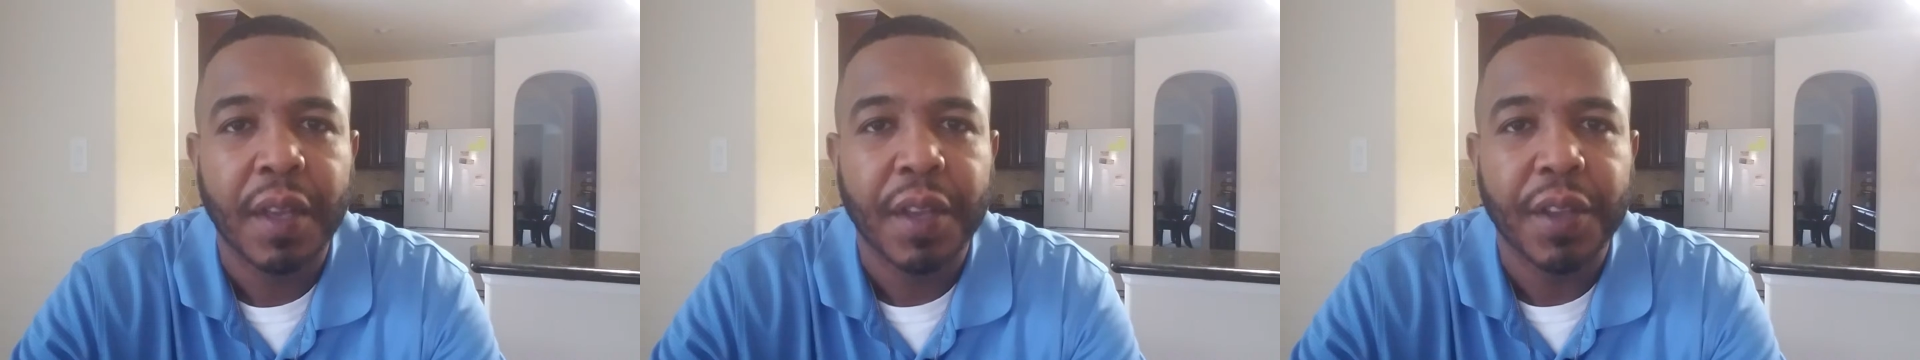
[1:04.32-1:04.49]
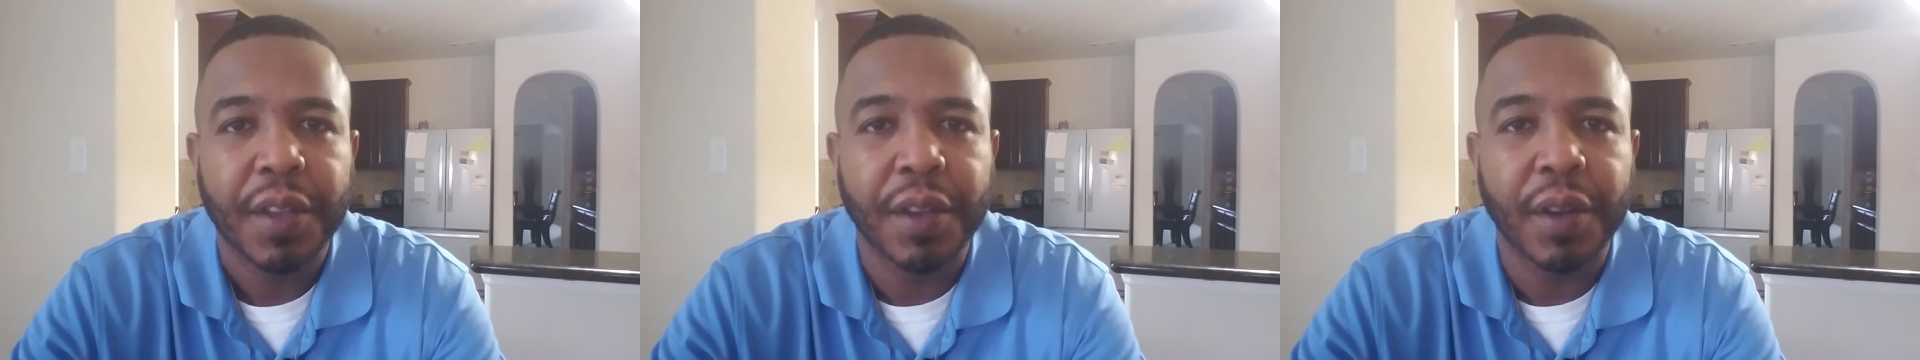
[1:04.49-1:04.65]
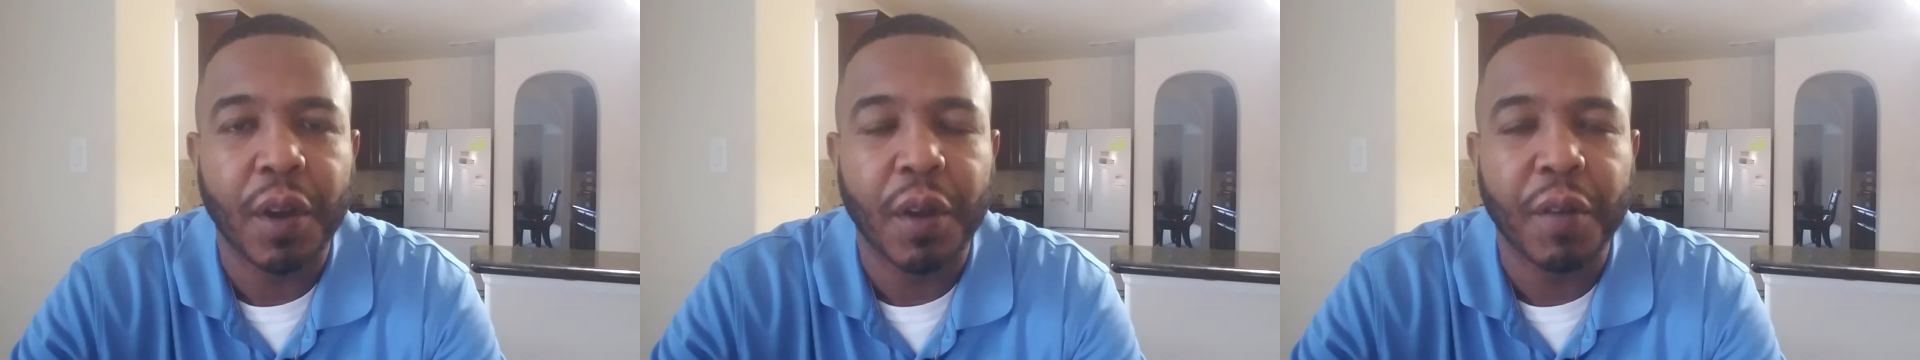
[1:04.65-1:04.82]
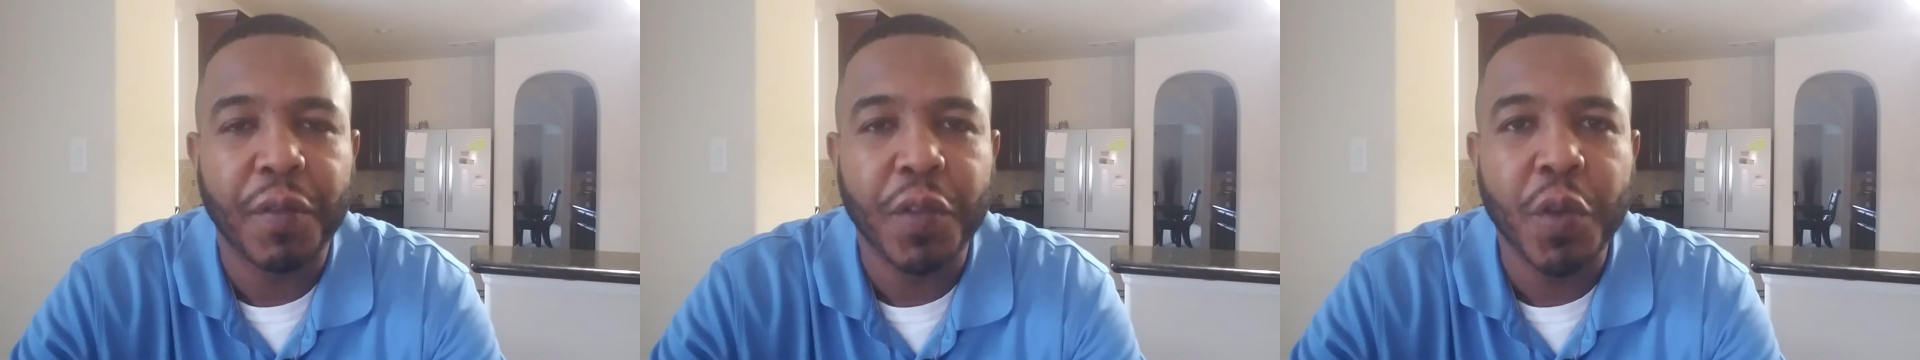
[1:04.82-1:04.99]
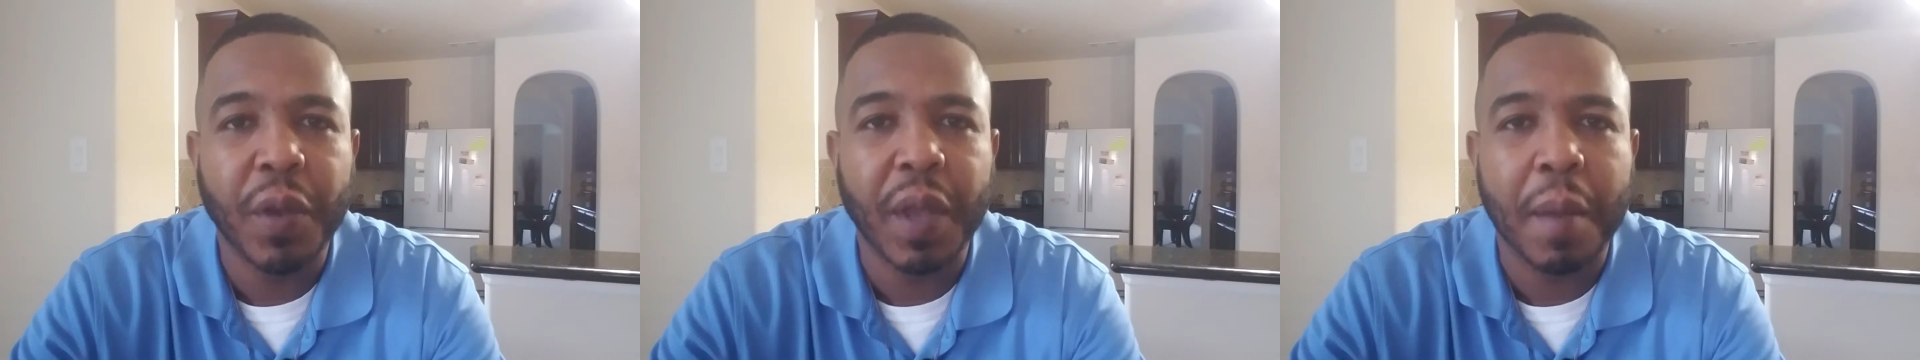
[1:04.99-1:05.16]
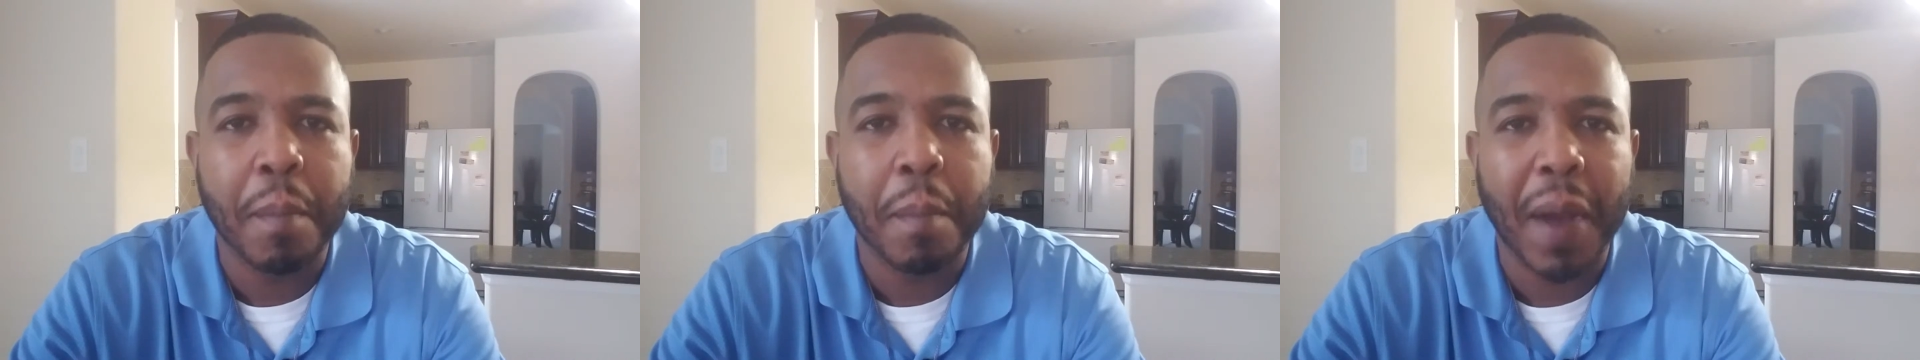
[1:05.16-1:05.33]
You know, if you
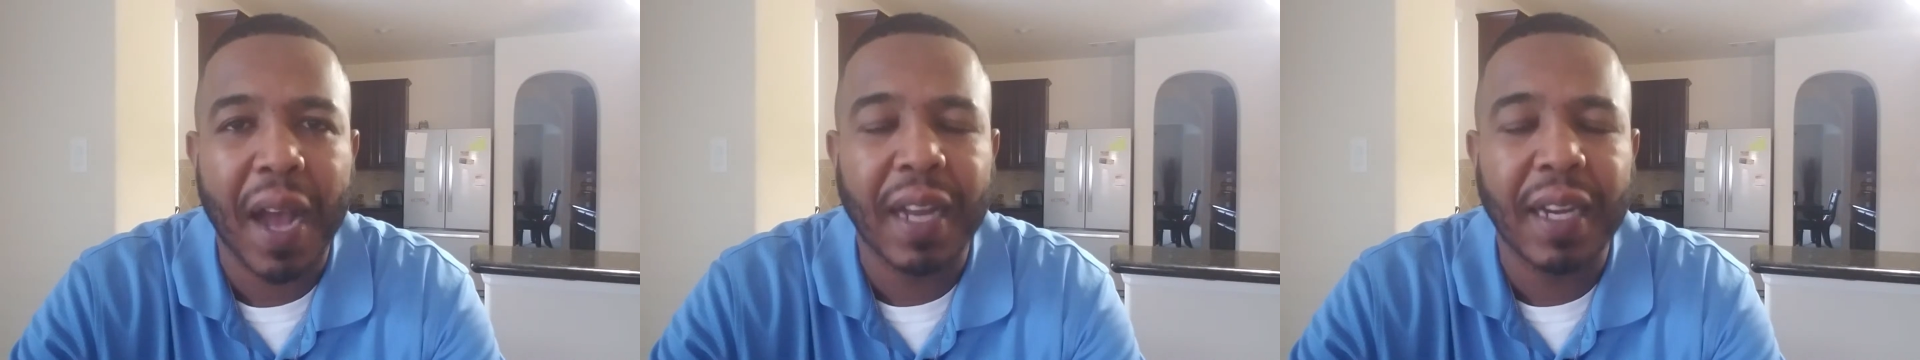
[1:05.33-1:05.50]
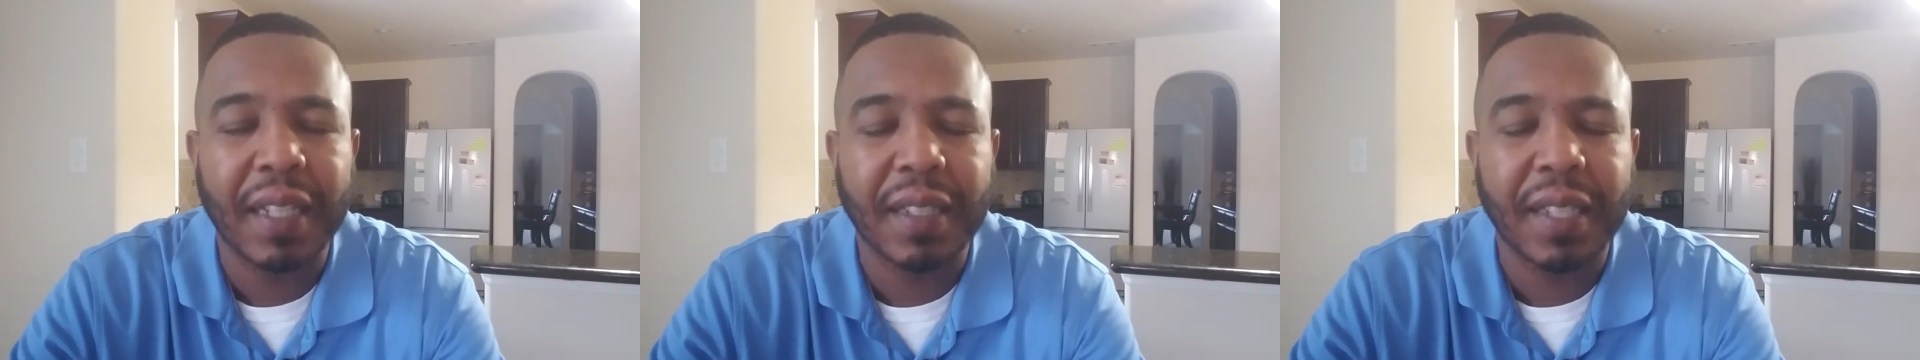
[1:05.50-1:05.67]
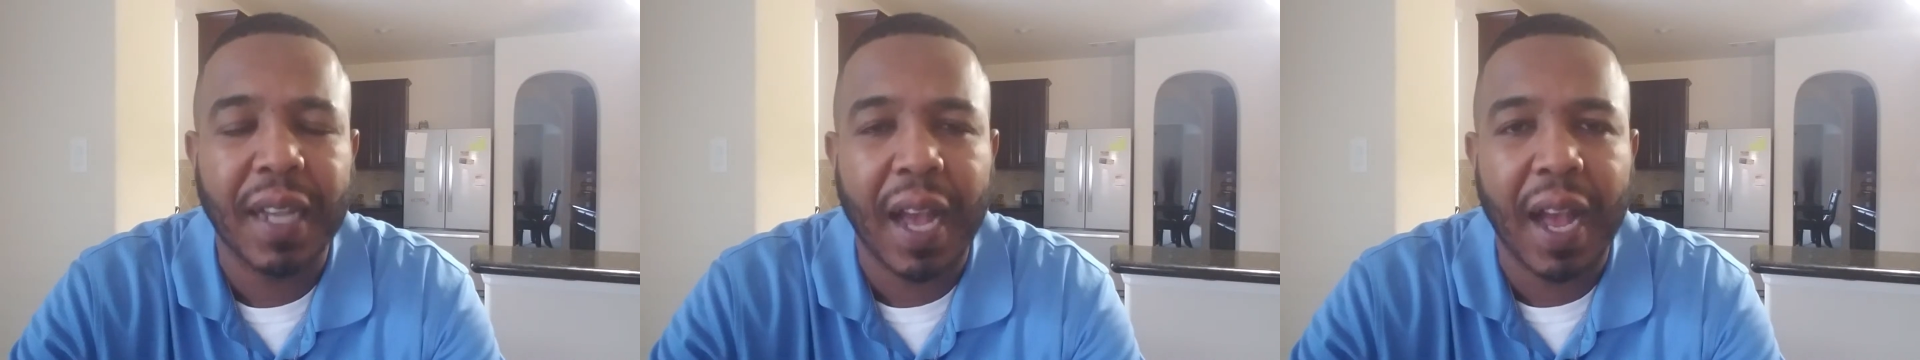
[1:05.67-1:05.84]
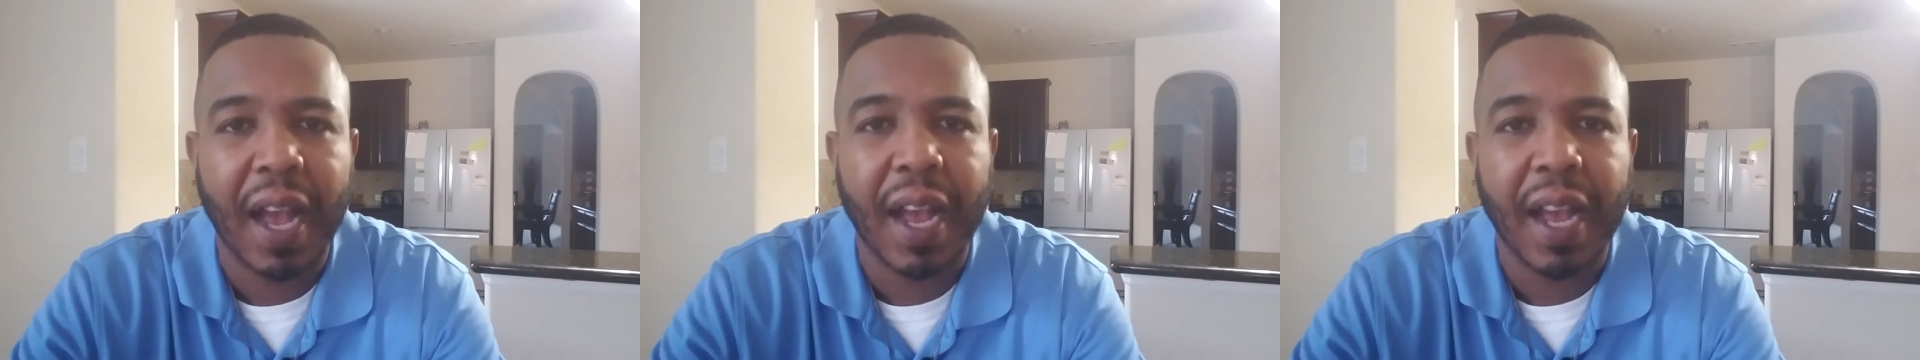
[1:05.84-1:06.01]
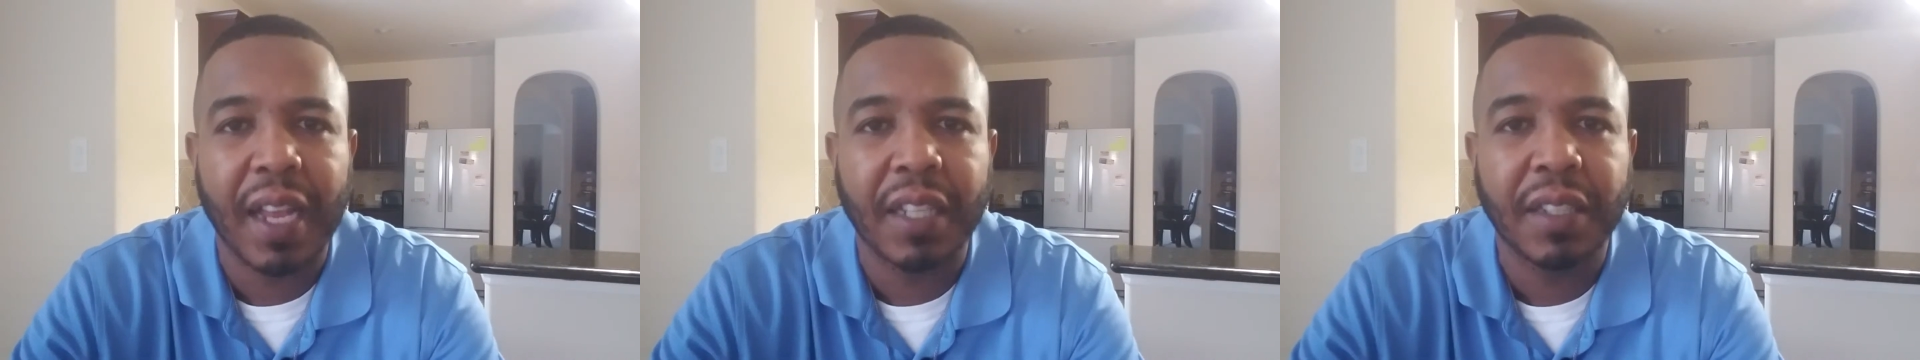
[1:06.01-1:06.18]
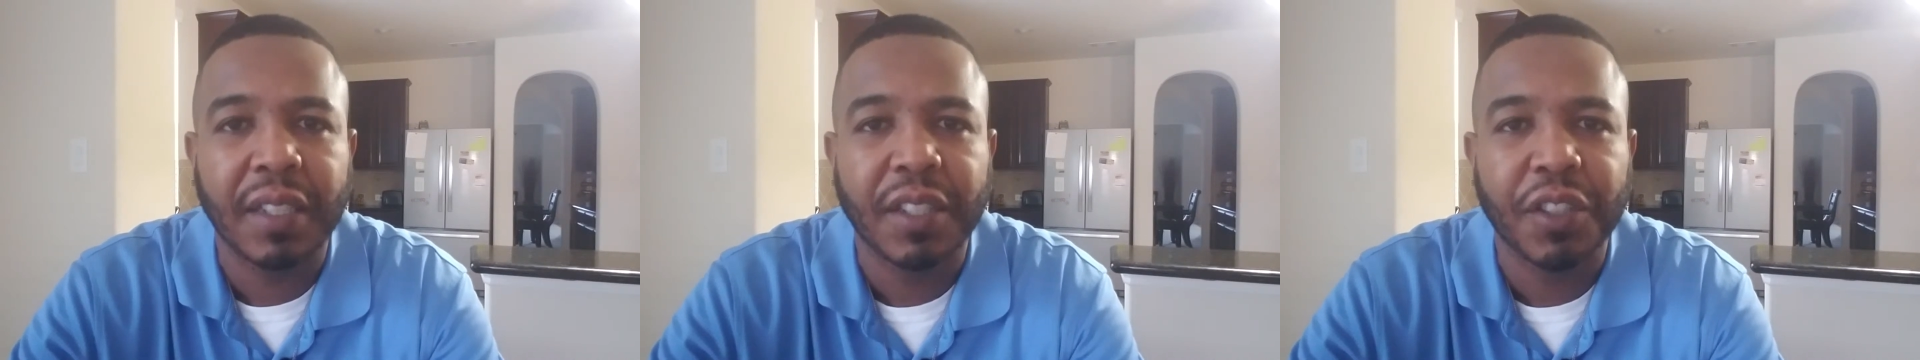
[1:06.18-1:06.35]
can
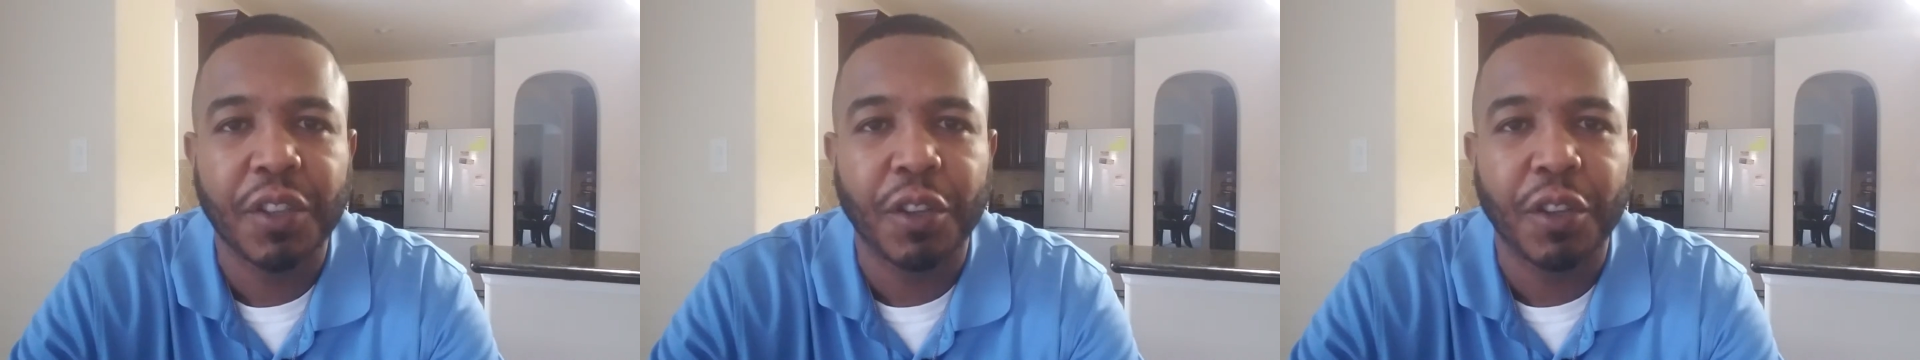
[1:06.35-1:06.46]
monetize